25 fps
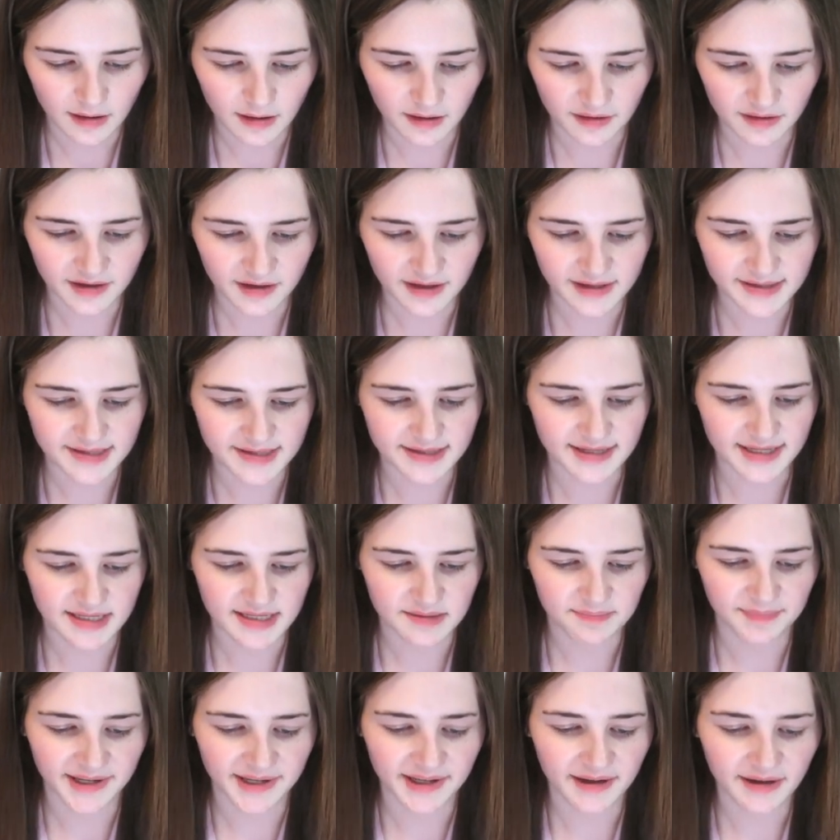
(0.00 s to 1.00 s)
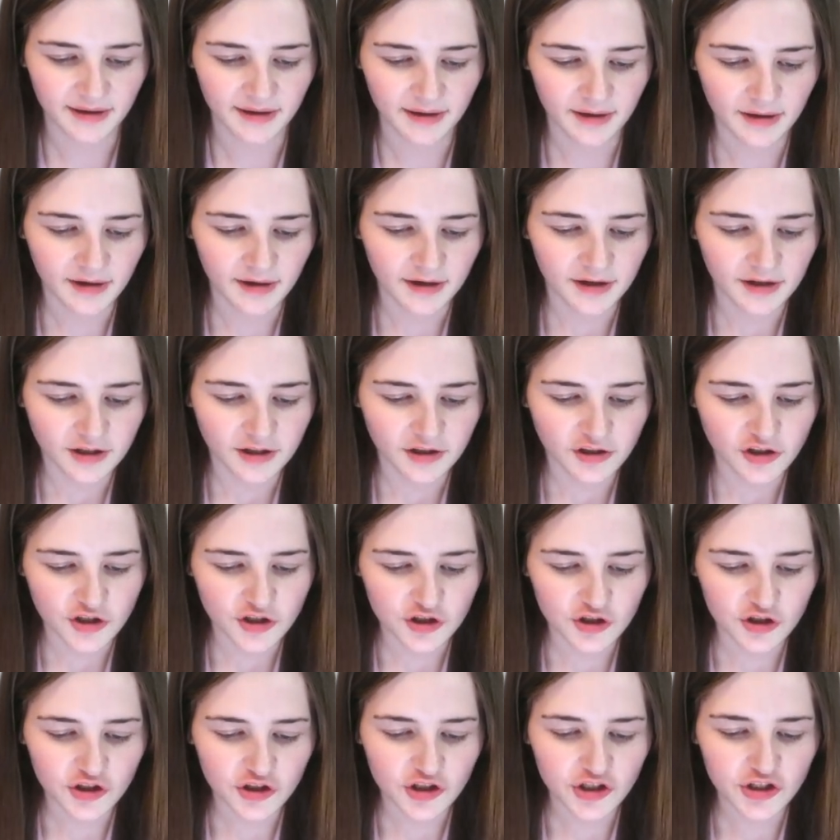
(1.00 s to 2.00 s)
I think it's this bit.
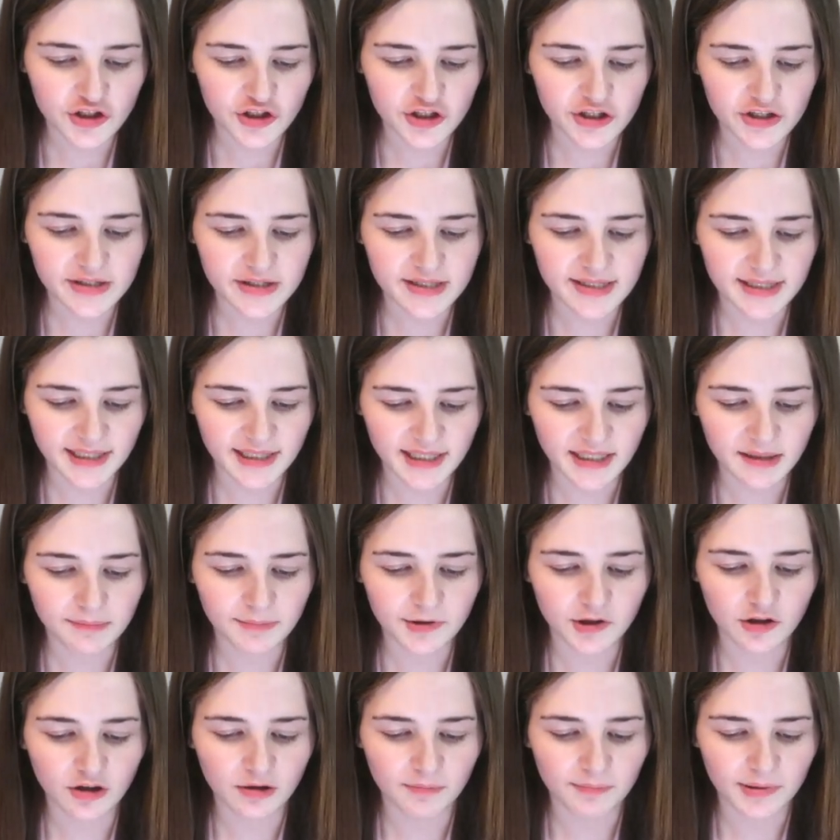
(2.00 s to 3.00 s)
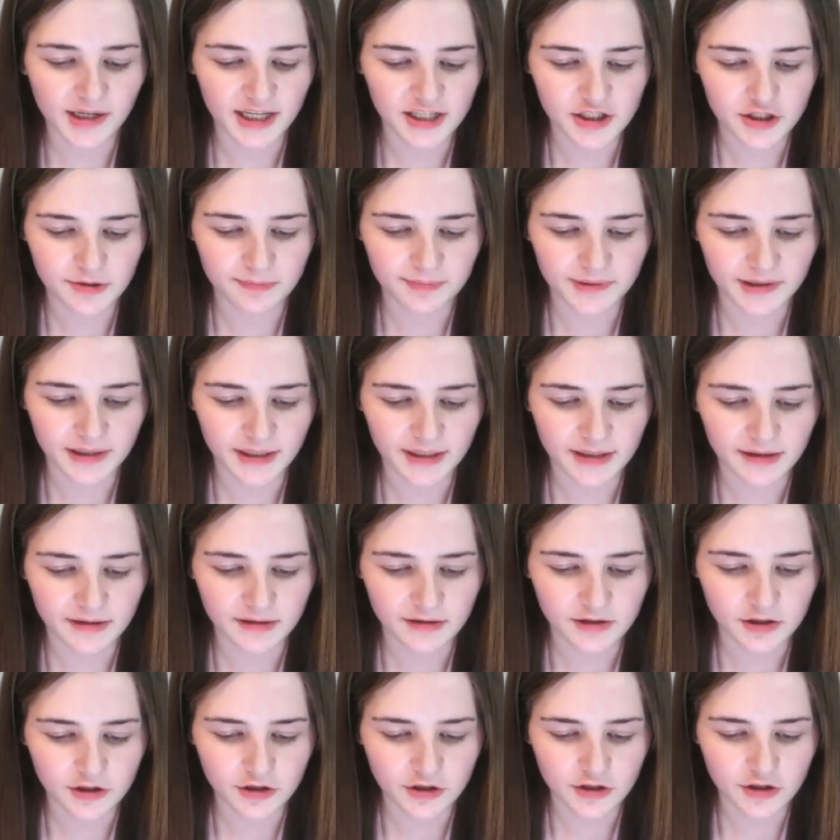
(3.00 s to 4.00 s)
Should you choose to keep your Pleasure
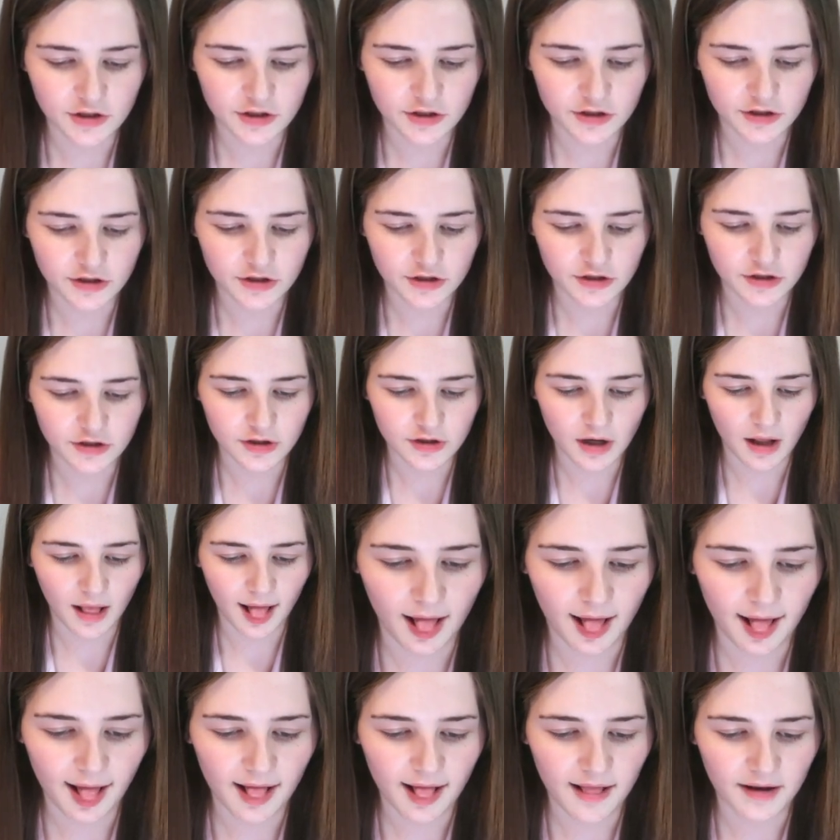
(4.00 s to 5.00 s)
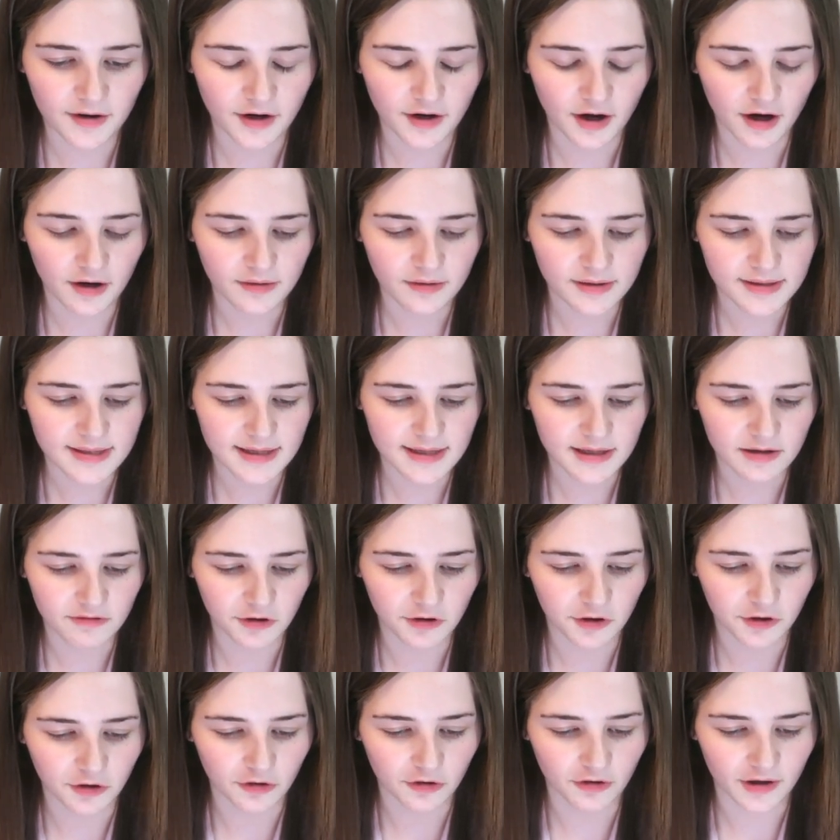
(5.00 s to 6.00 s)
Beach, no, I said it
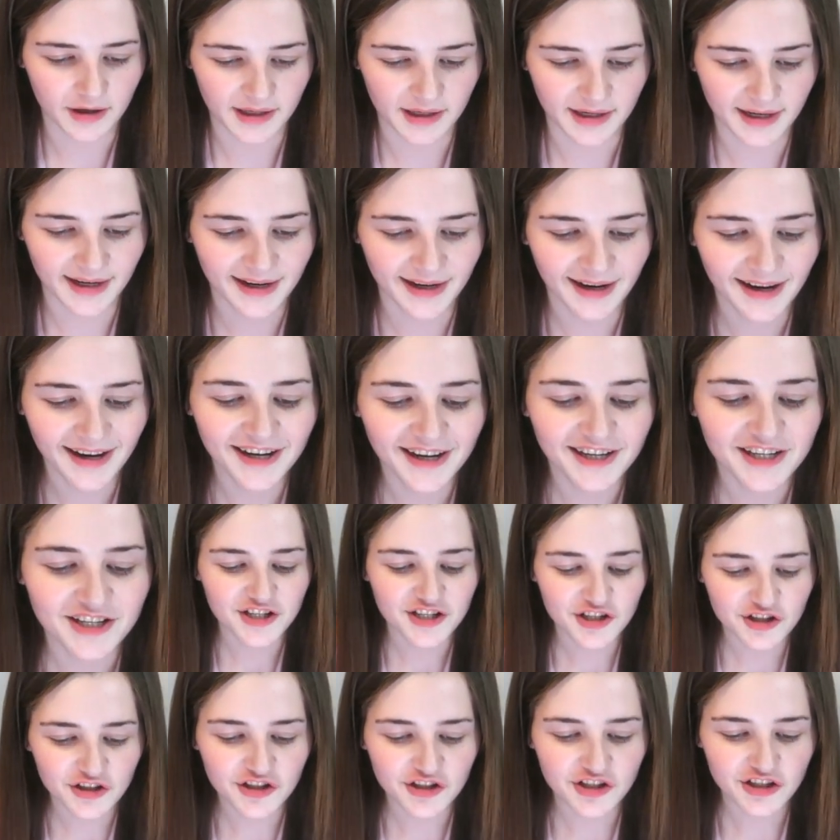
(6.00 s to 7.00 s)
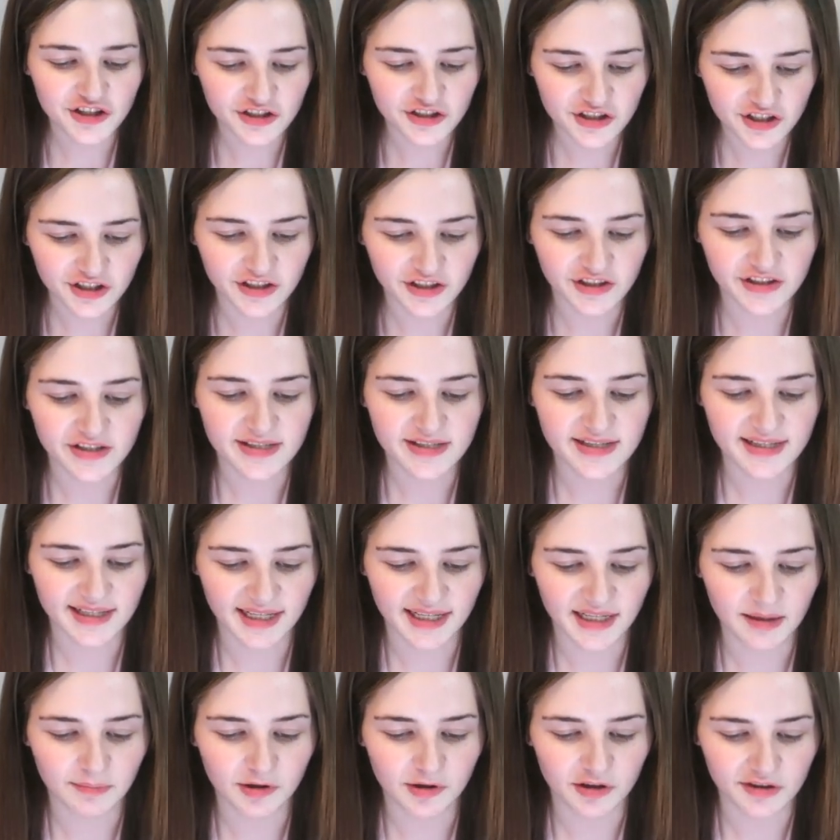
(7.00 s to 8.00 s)
wrong already. Should you choose to
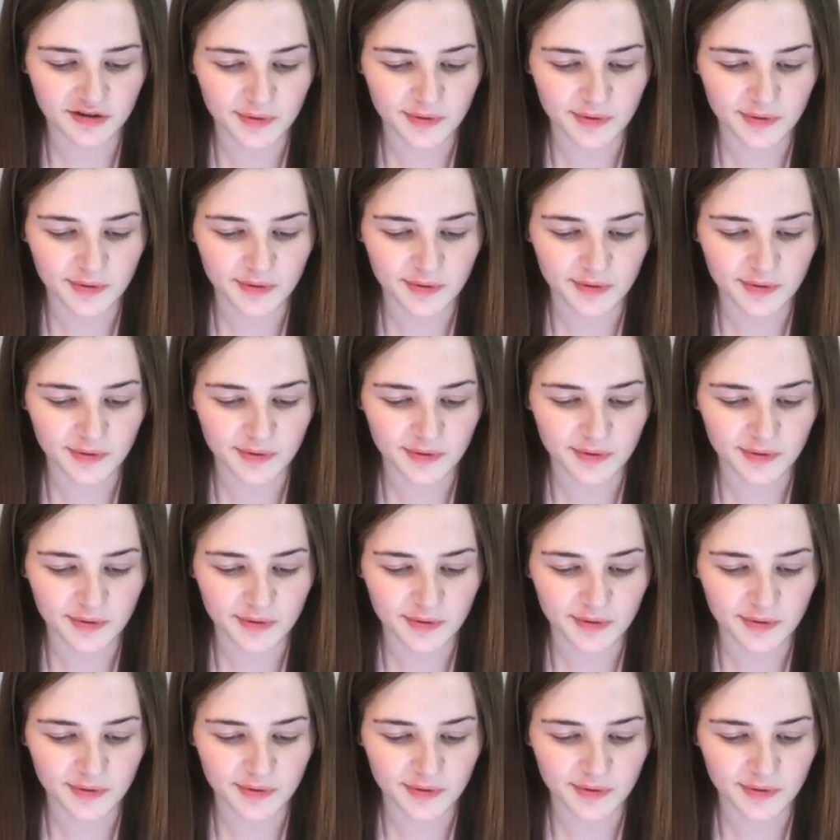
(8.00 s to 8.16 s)
keep your